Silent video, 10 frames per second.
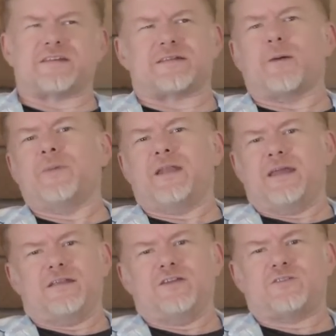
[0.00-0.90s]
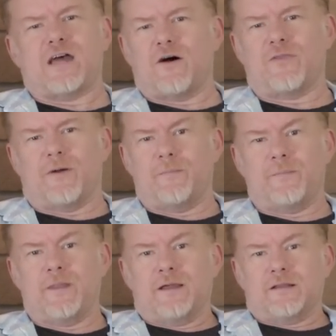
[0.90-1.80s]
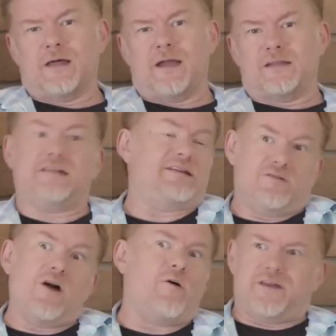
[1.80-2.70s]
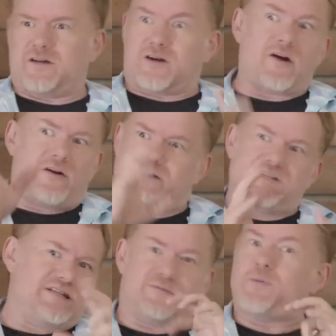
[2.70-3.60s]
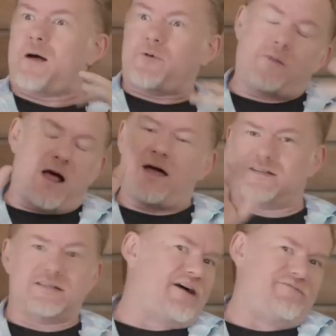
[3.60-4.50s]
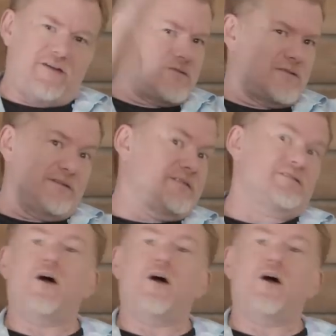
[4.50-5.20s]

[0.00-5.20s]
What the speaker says: to somebody and you tell them, like, did you know that your currency is blah, blah, blah, it's not federal and there are